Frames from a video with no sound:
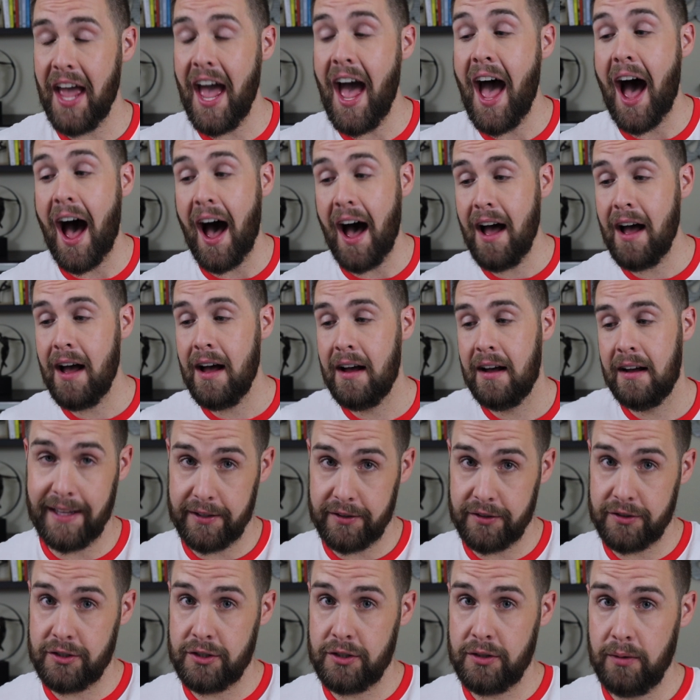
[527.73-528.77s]
yeah,
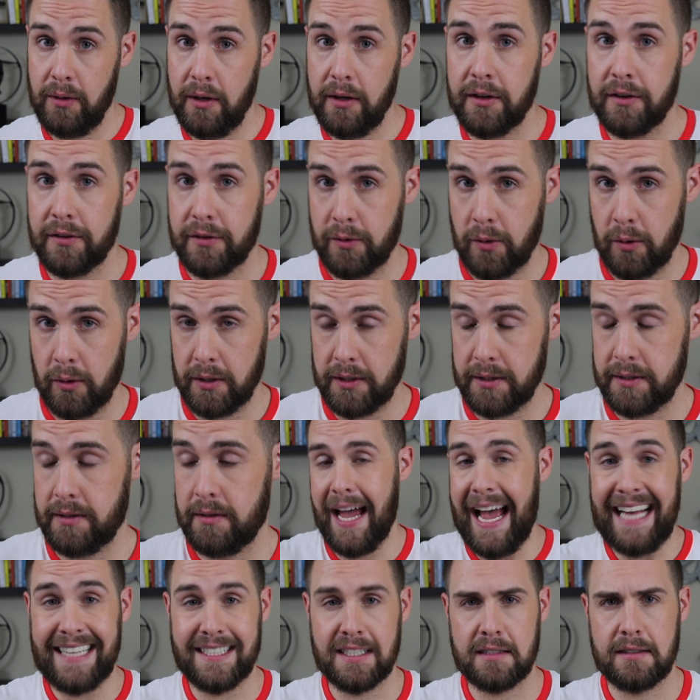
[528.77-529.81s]
that's 2 underscores,
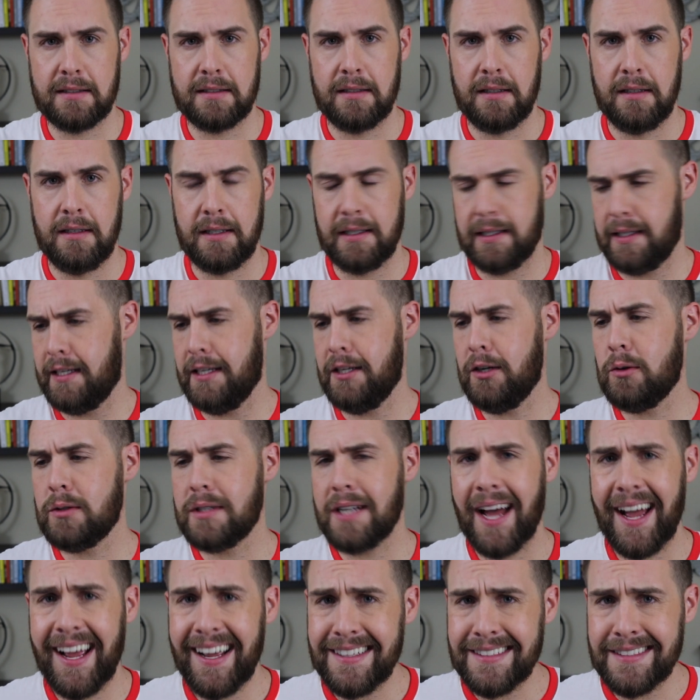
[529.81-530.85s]
asks, keto
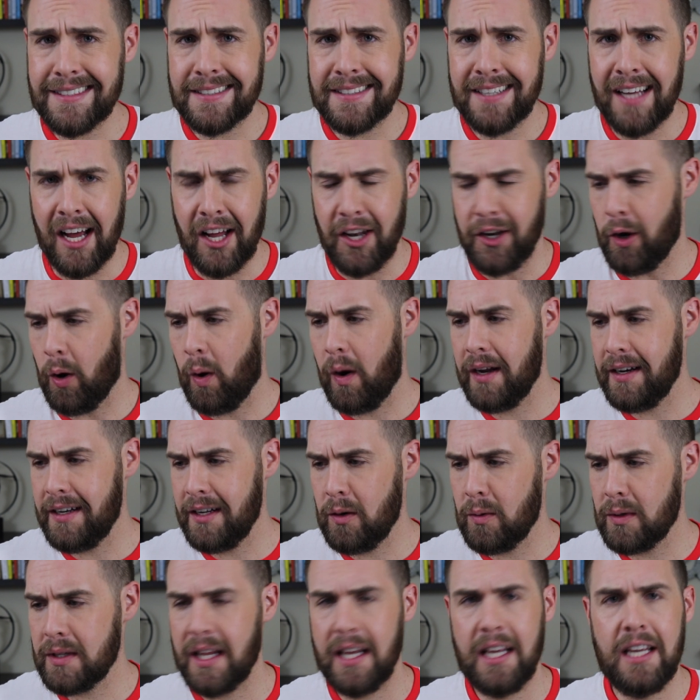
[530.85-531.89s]
diets? No
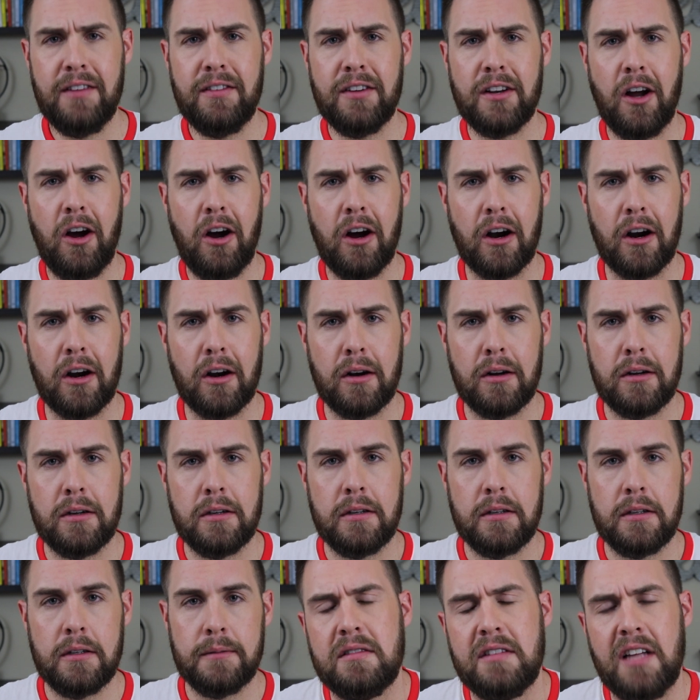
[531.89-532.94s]
idea what they even are.
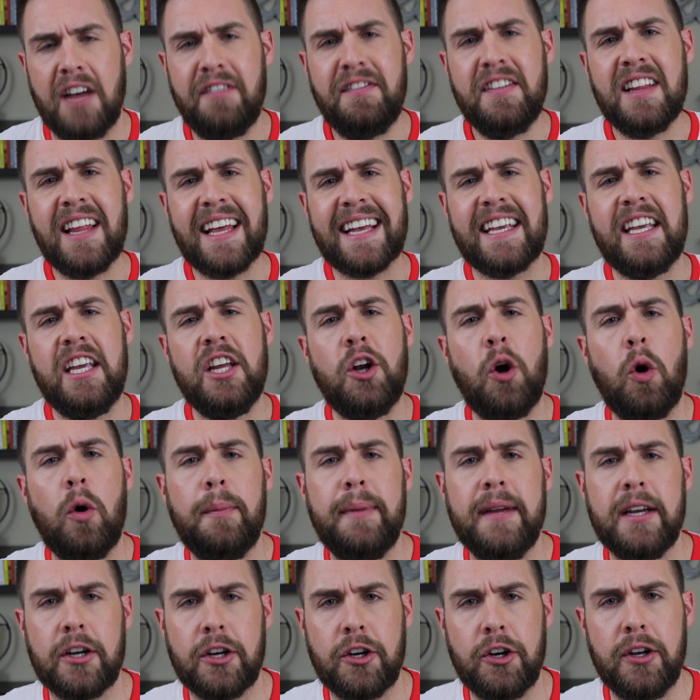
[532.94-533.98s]
I feel like keto would
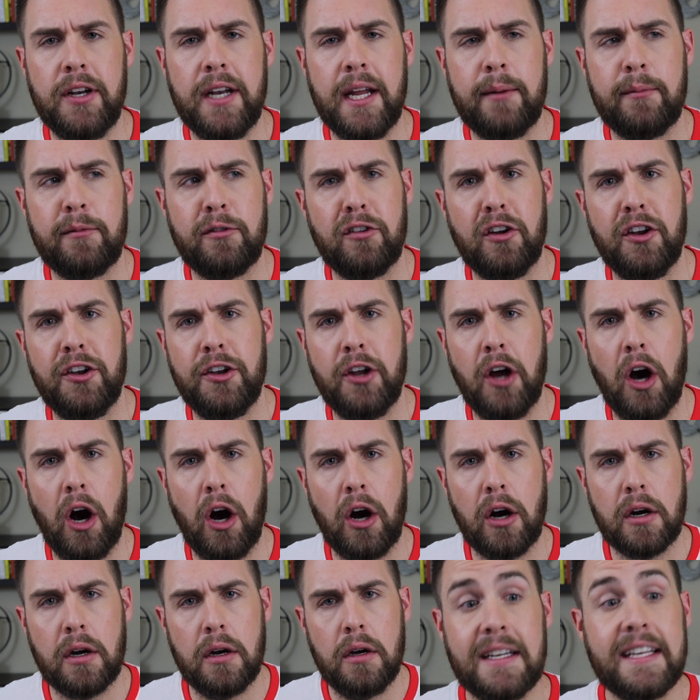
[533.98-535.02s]
be a good name for a
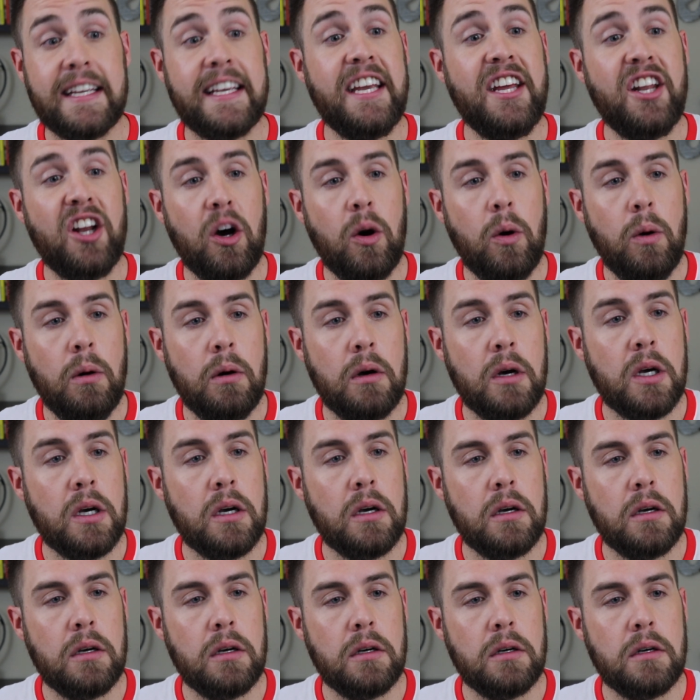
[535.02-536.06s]
dog. Keto.
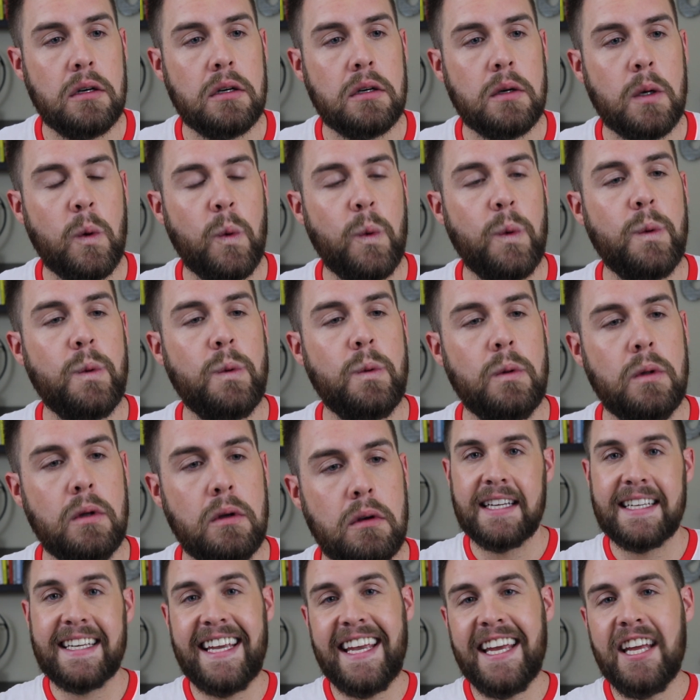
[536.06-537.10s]

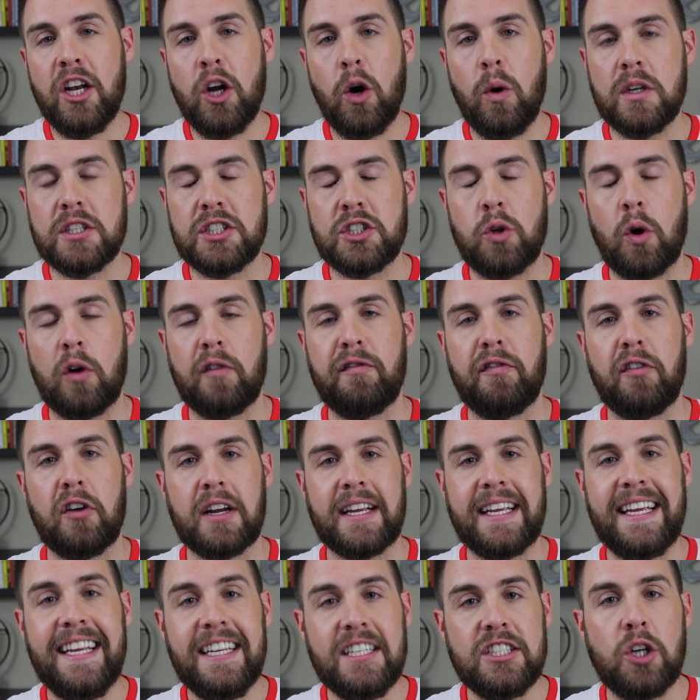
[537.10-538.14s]
Keto is short for
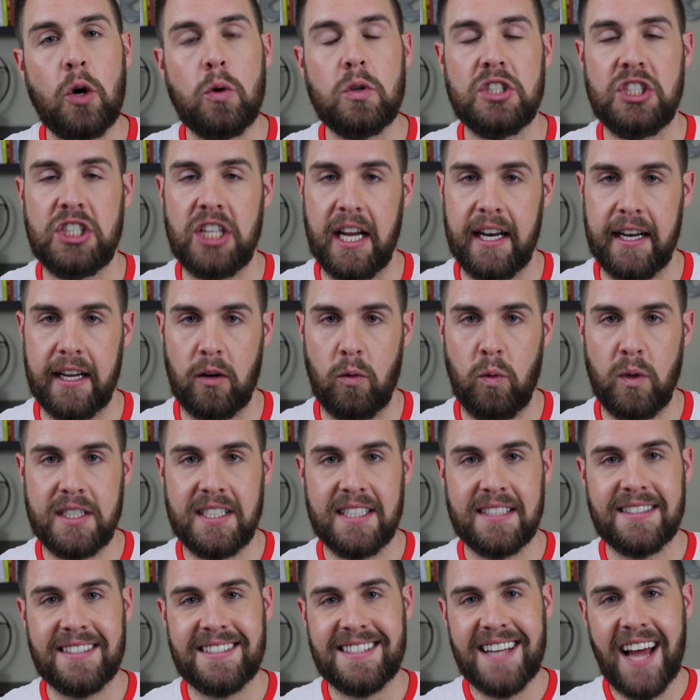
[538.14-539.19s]
ketogenic, which
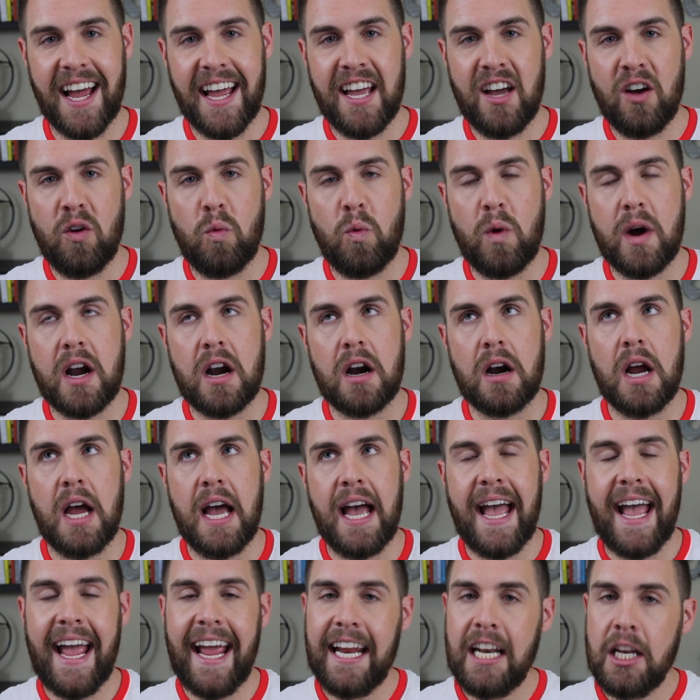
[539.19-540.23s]
is a diet where
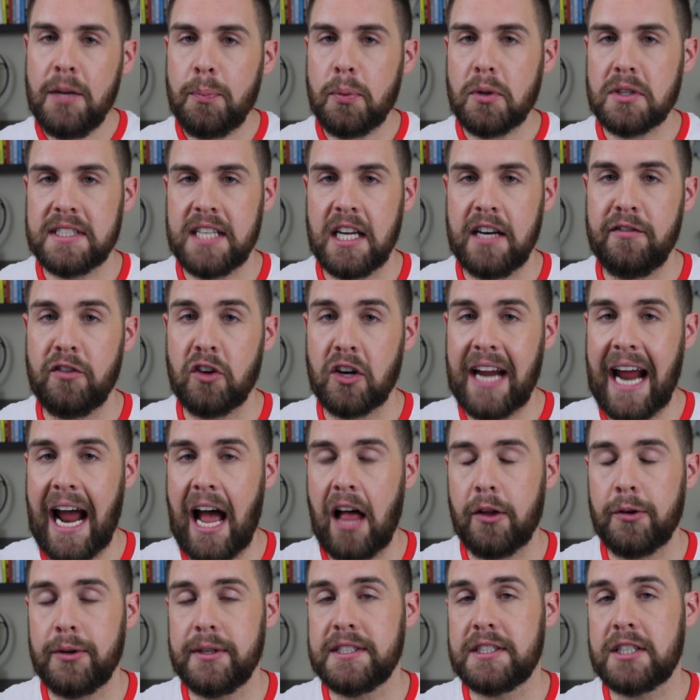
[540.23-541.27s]
80% of your
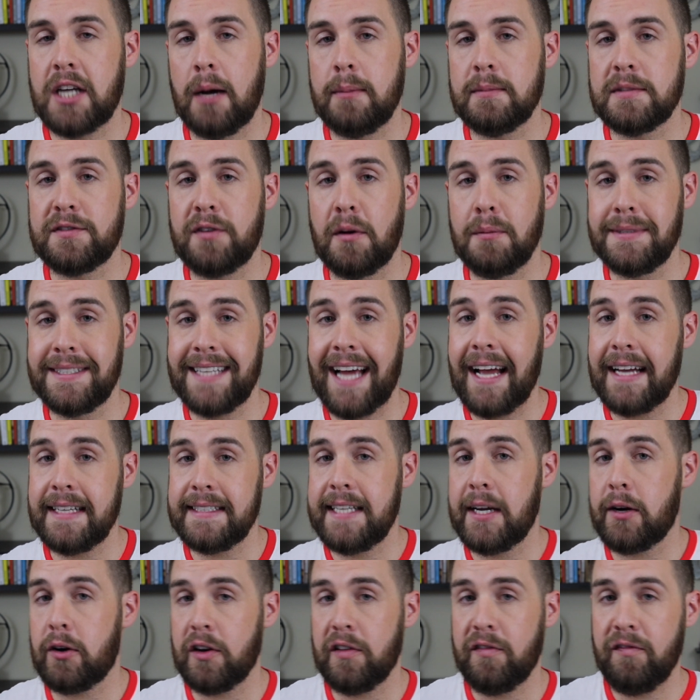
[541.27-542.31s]
calories comes from
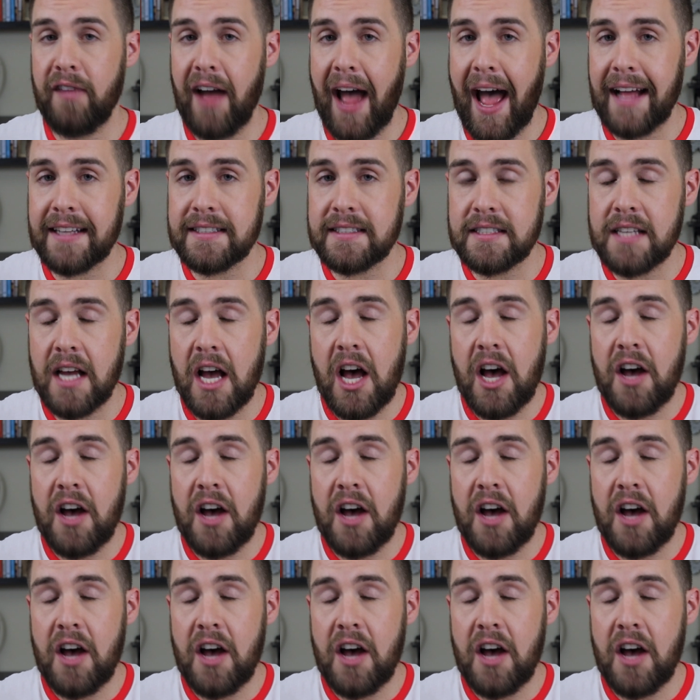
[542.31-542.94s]
dietary fats,